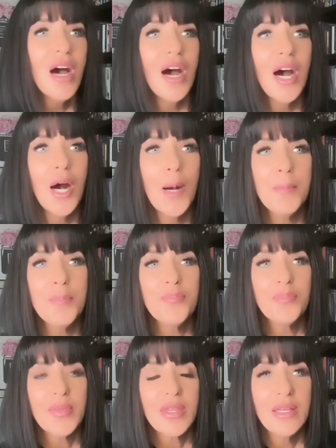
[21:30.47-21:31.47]
Um,
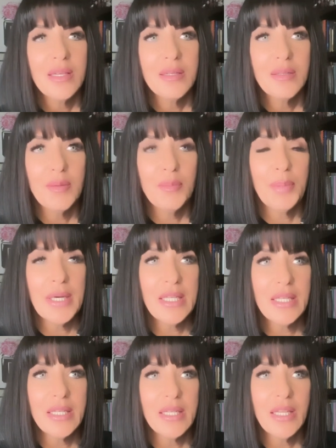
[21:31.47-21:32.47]

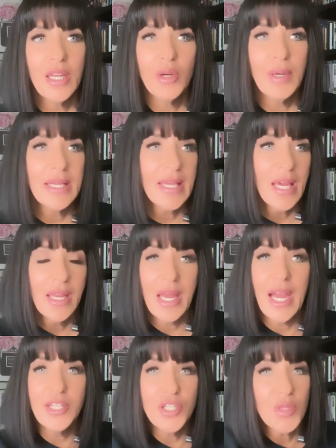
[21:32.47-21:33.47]
but, you know, again,
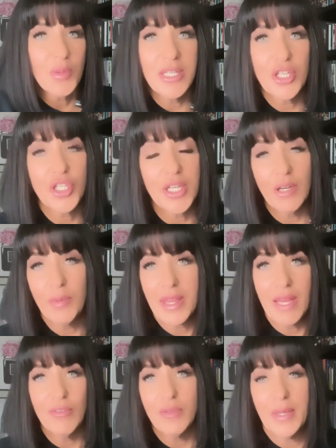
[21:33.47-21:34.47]
I just want to share with
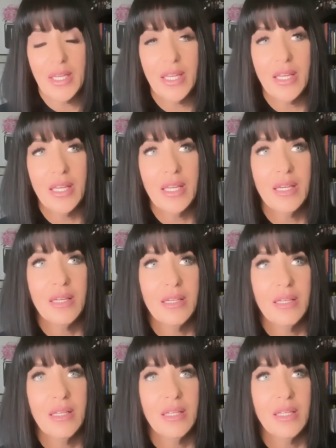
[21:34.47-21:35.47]
everybody
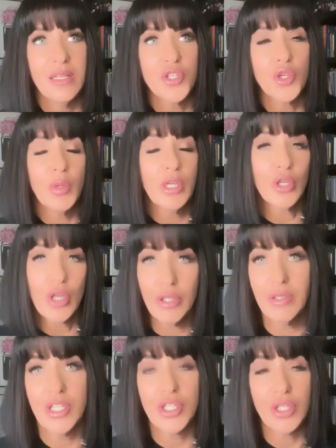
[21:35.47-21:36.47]
to
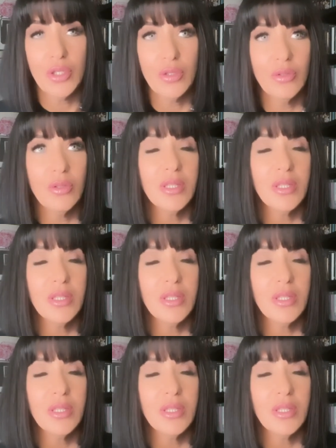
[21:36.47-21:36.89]
encourage you.